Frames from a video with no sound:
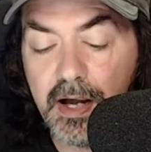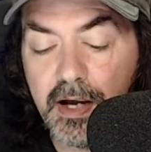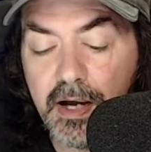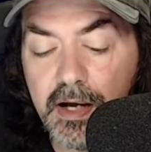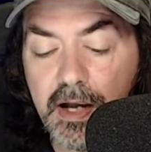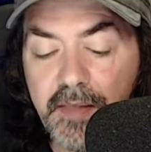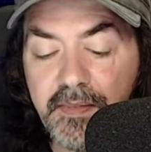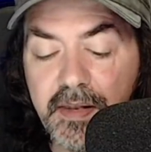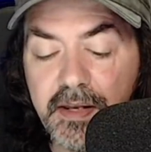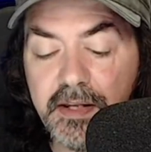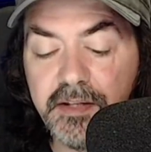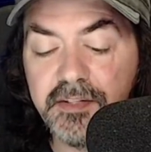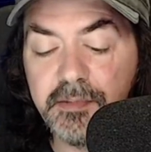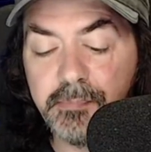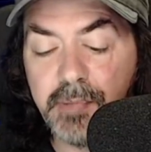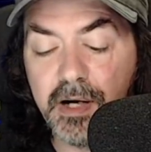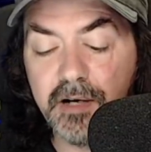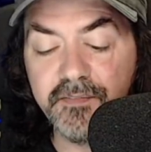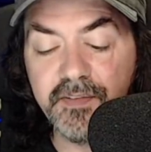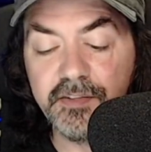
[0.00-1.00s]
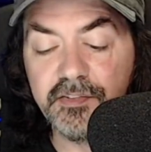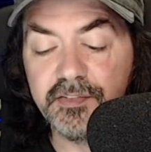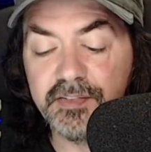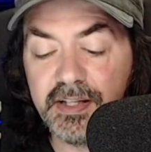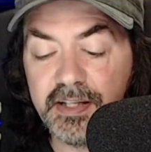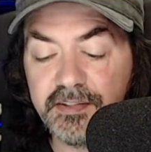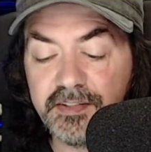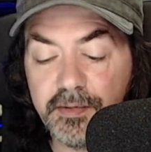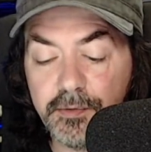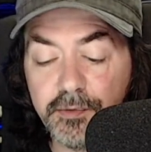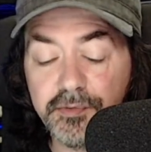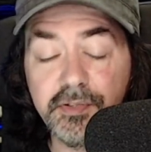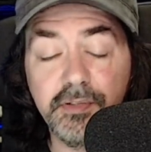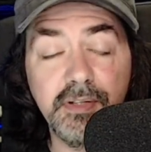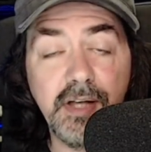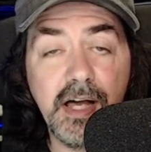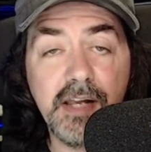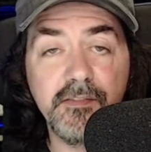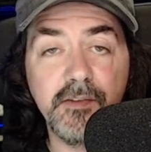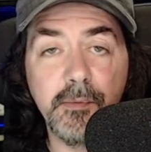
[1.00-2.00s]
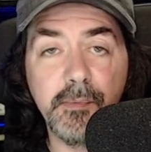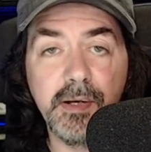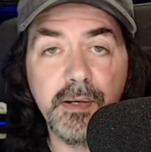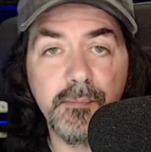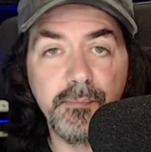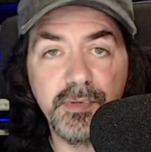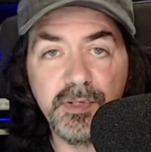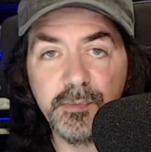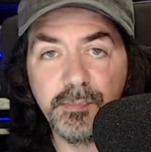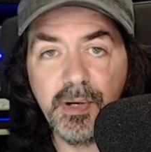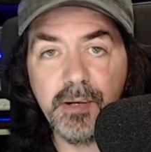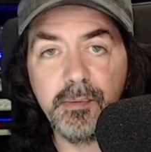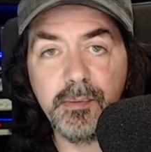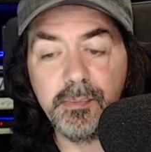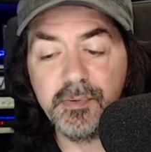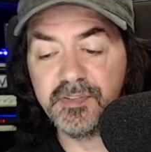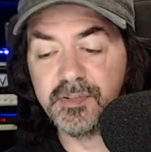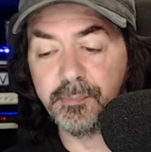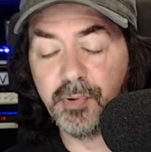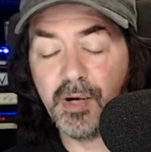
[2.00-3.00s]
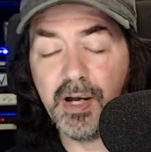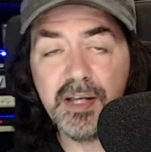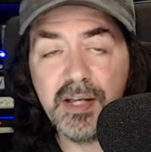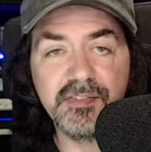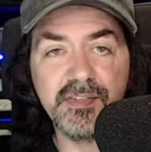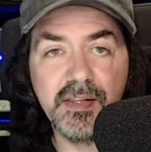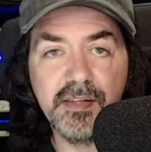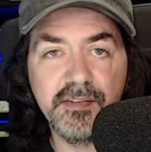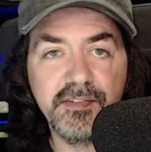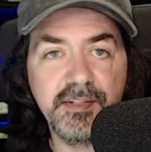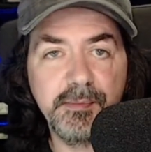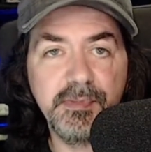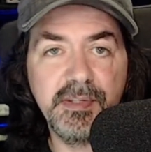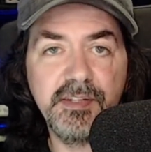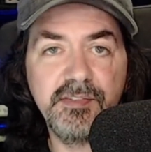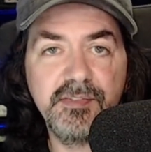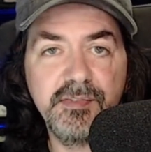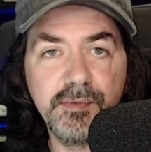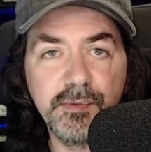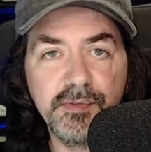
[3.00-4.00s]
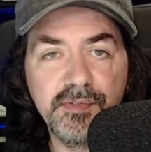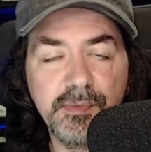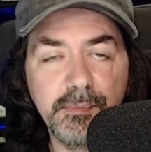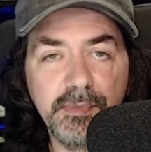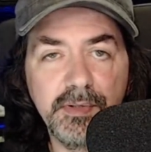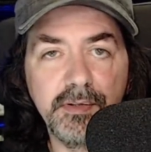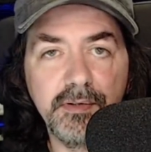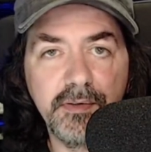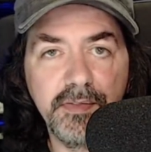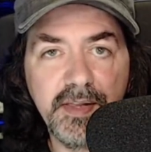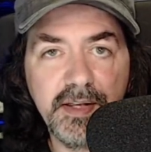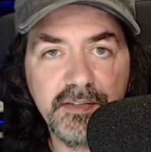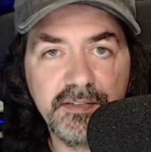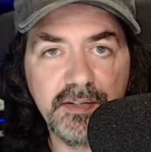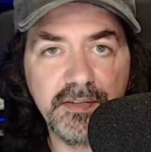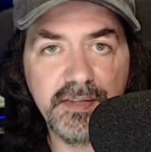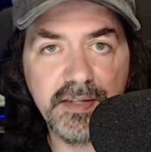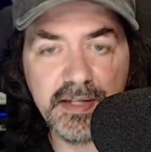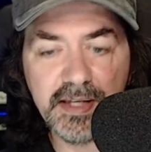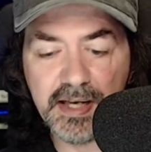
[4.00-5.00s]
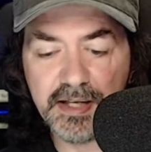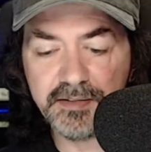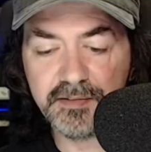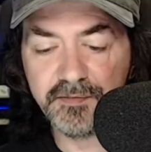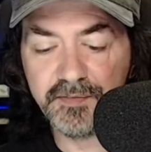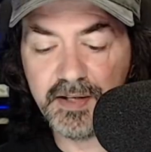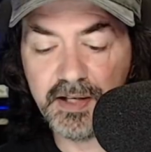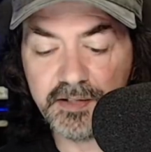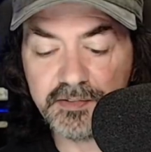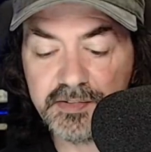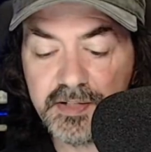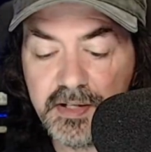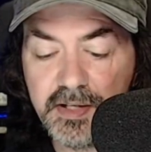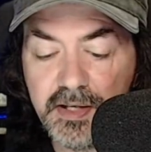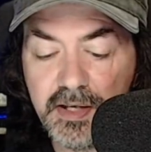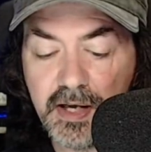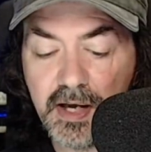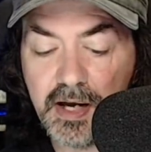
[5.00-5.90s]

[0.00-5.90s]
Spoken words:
And then into bug fixes, like I said, there's a lot of them, and you'd probably be surprised that some of these, there's some little things that they had to fix.